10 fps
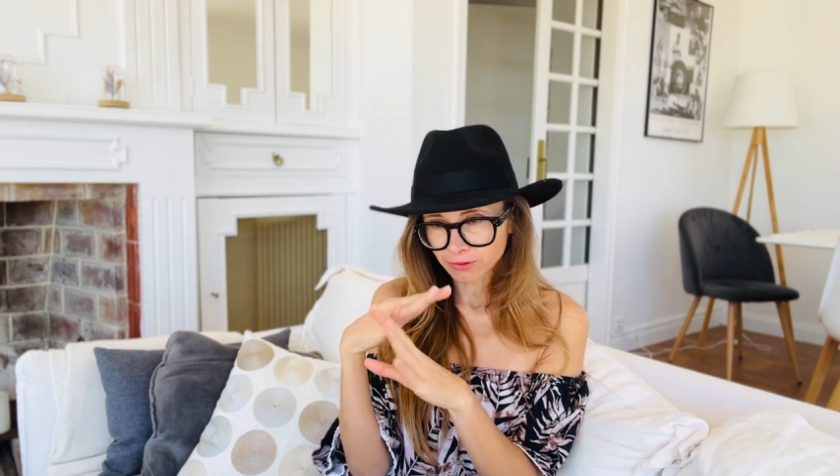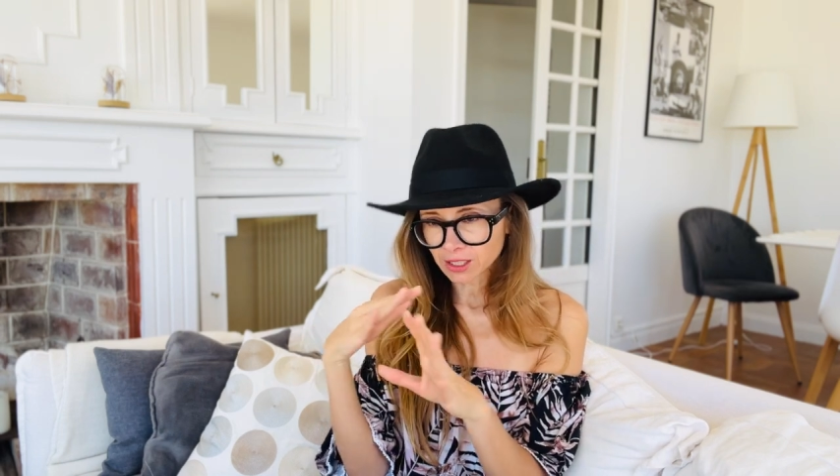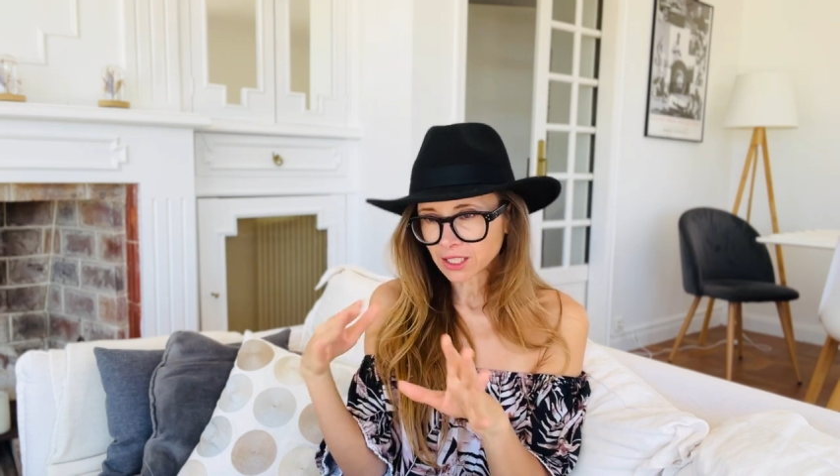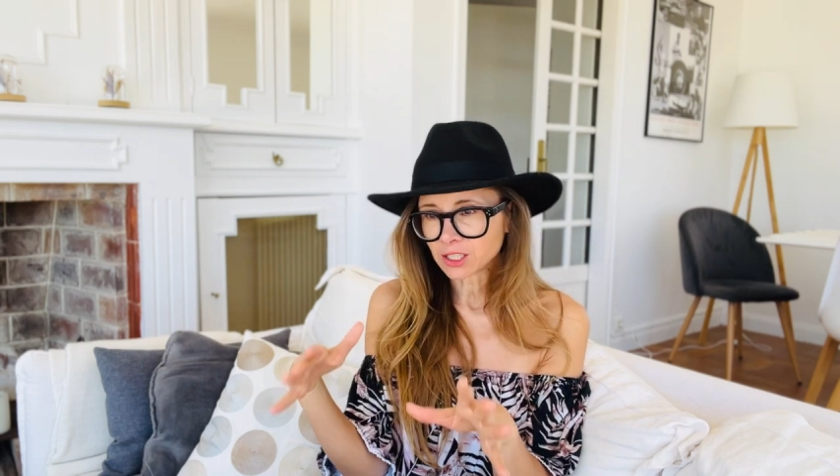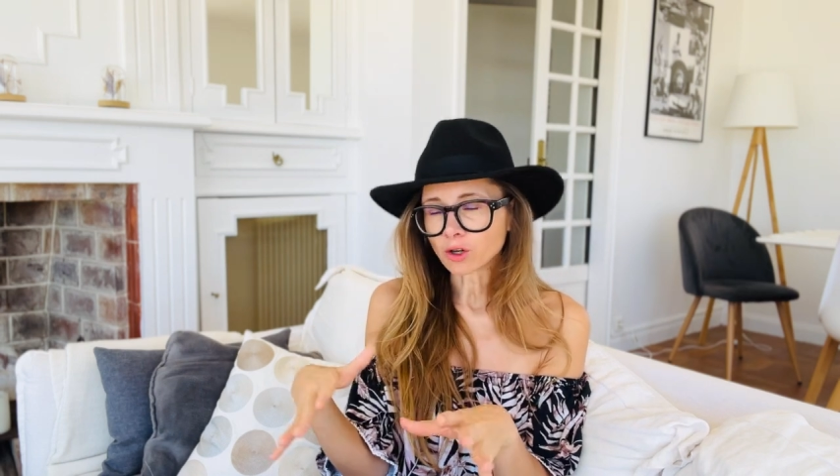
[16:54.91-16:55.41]

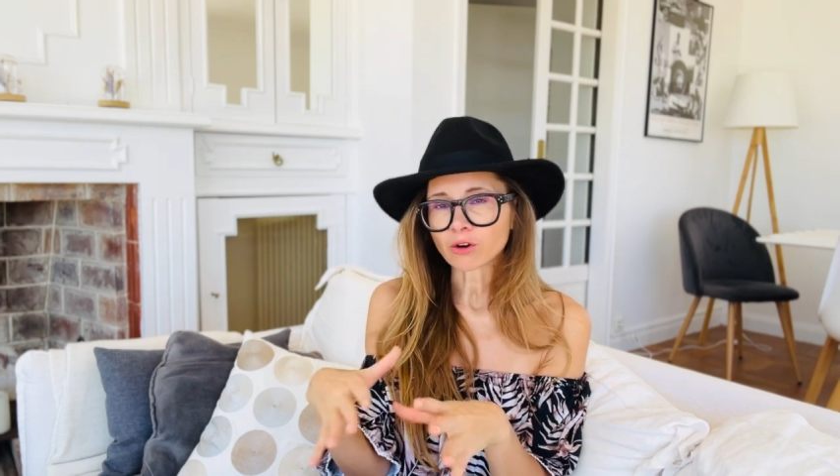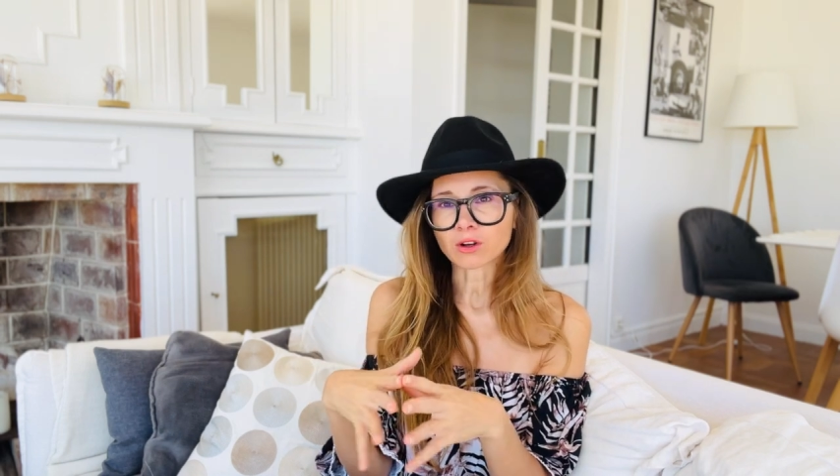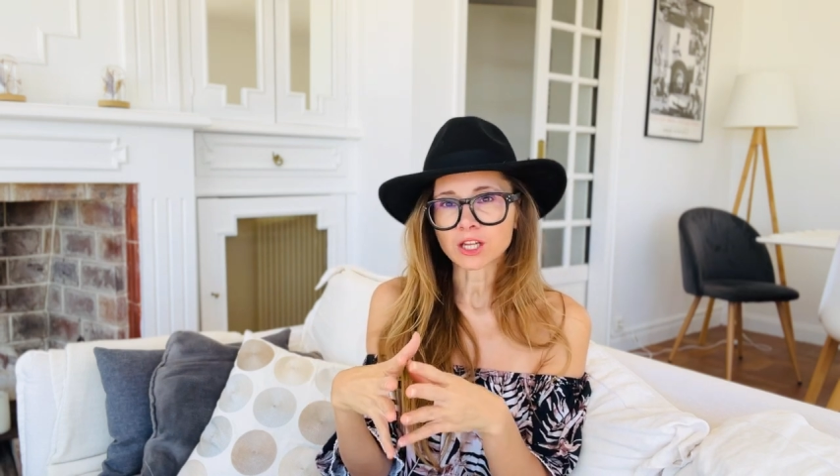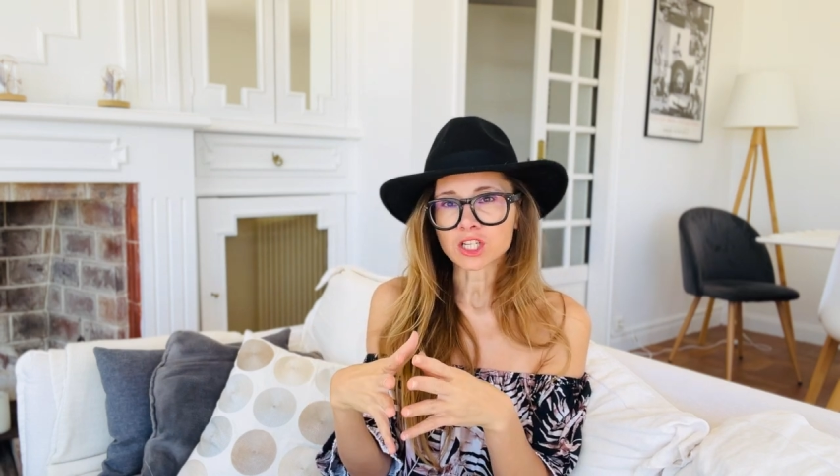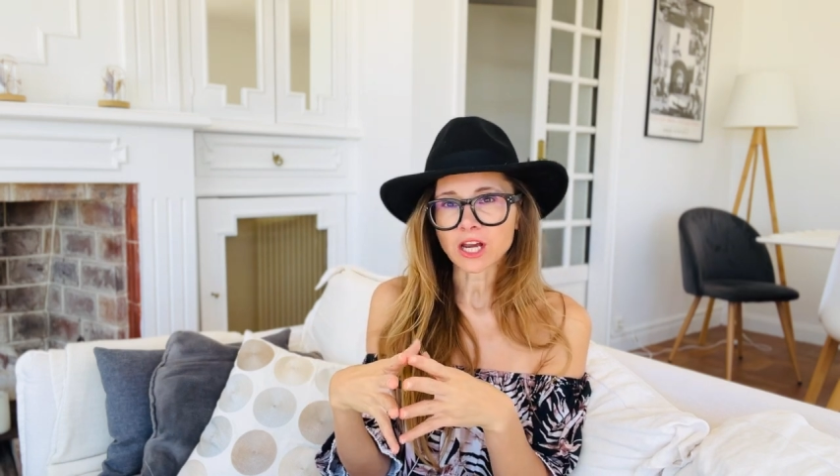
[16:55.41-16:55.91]
in your
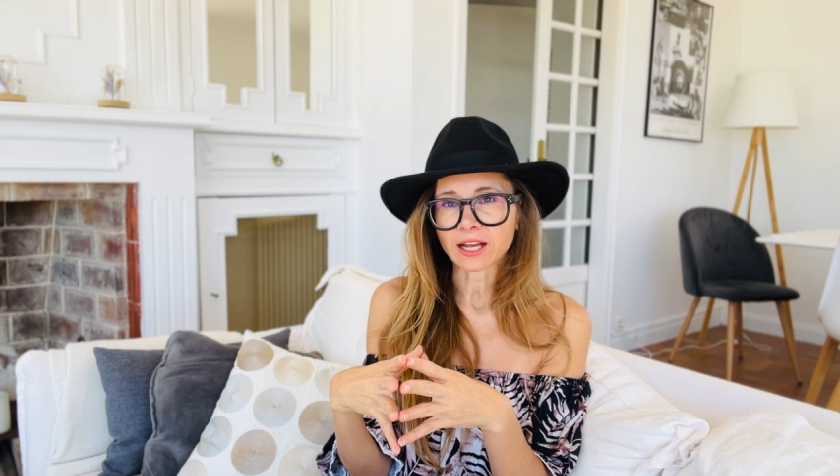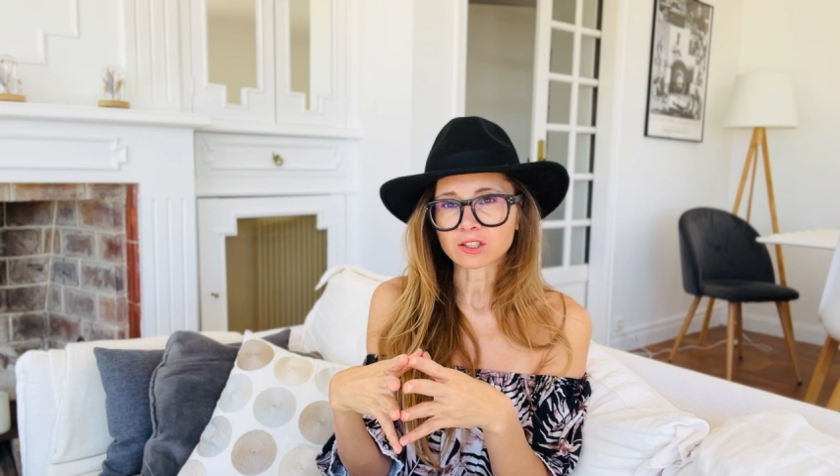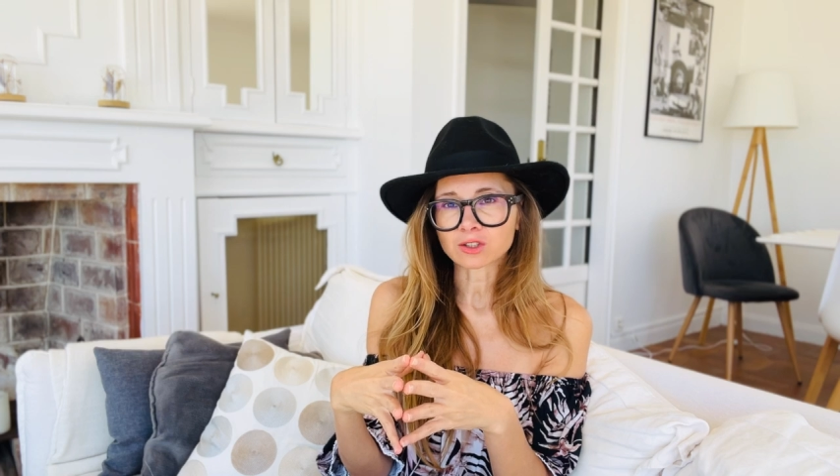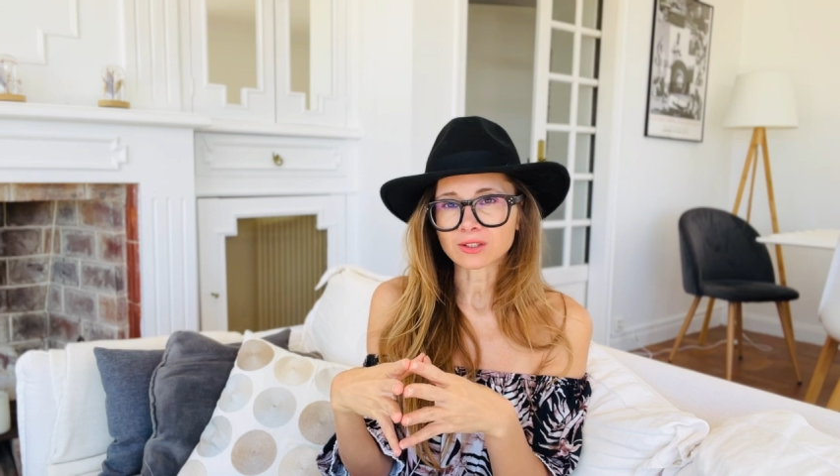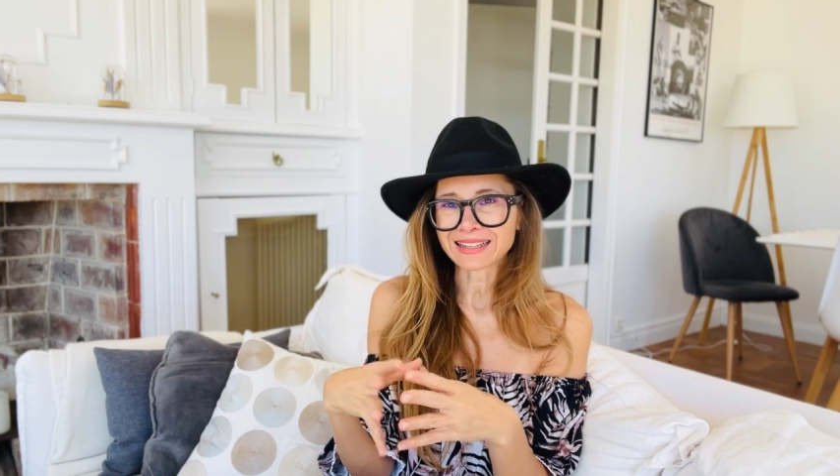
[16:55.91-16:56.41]
early
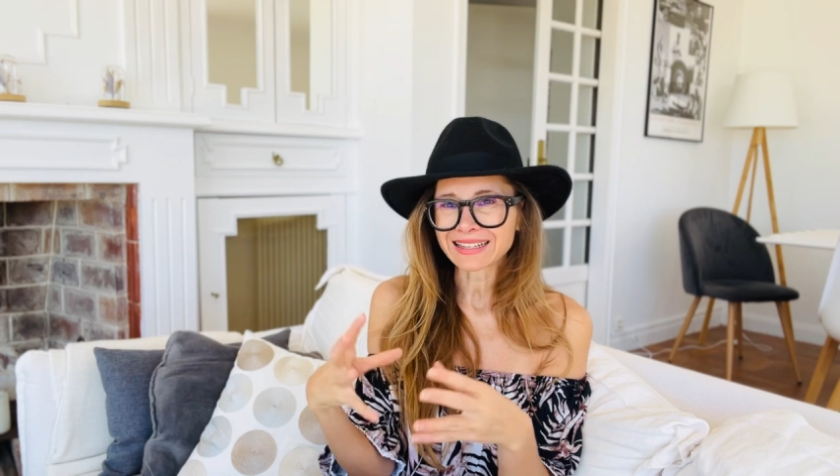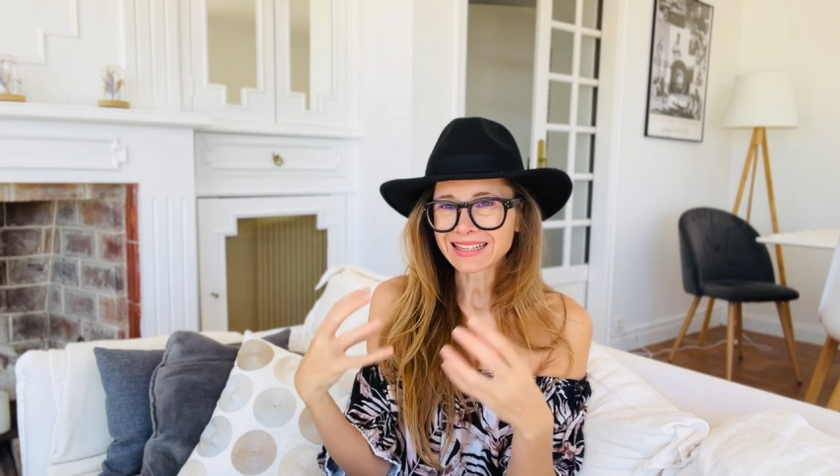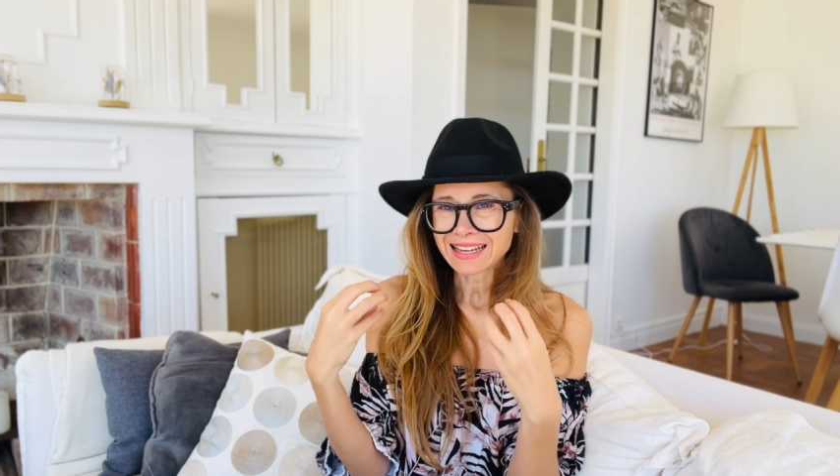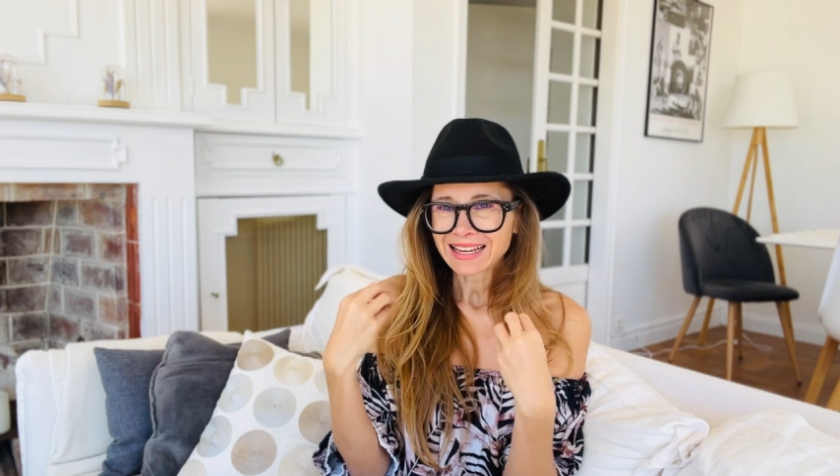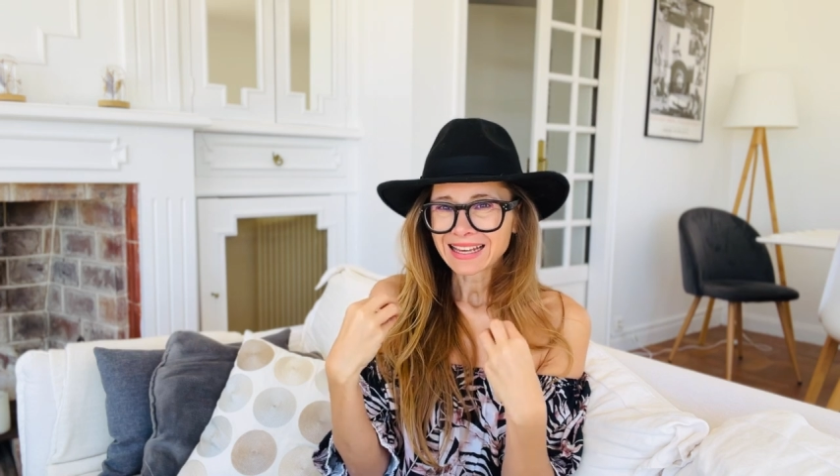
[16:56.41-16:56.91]
childhood
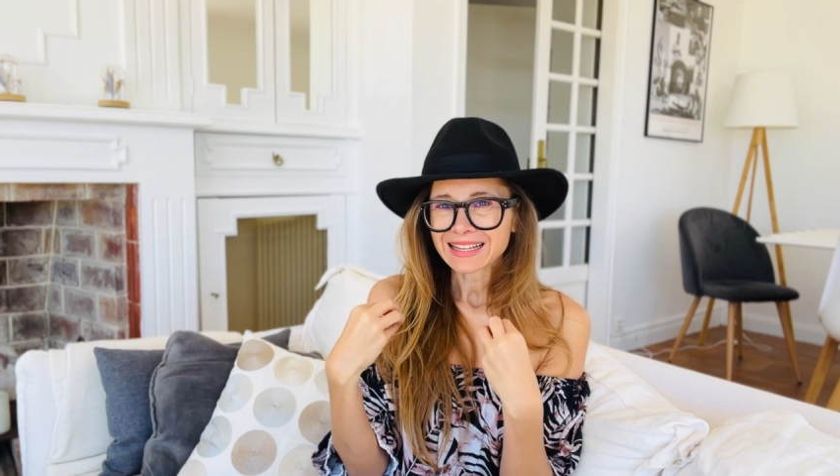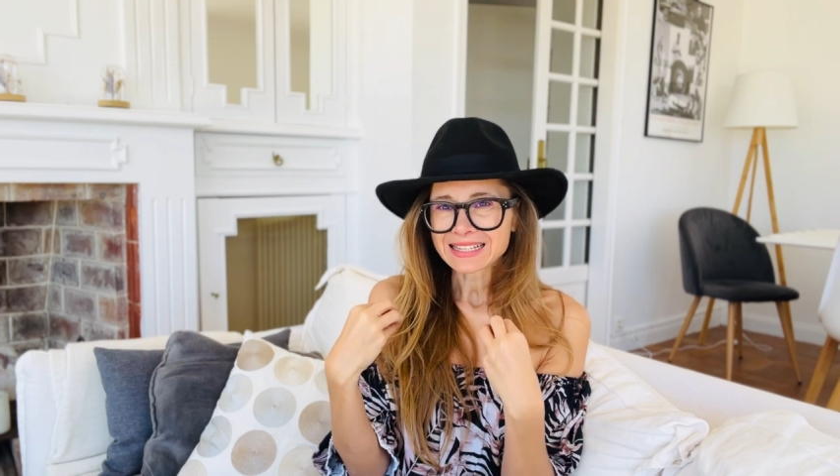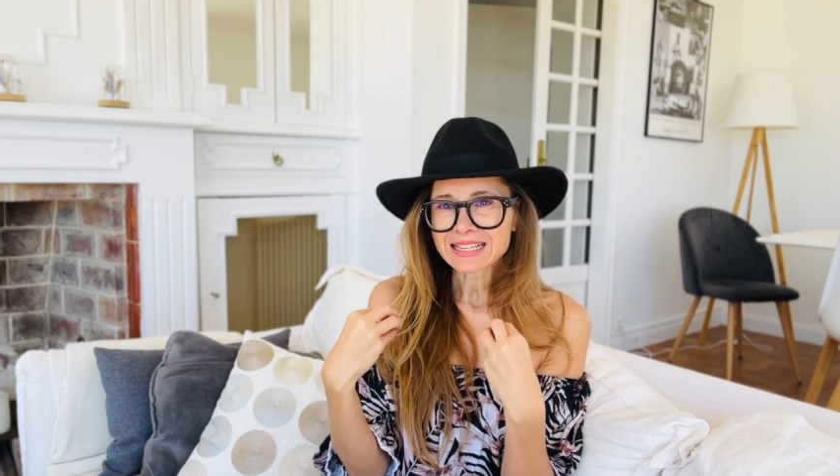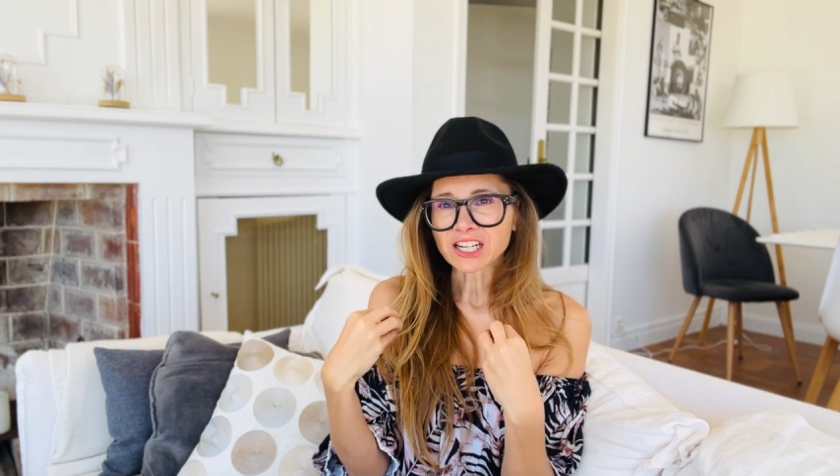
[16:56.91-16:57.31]
that is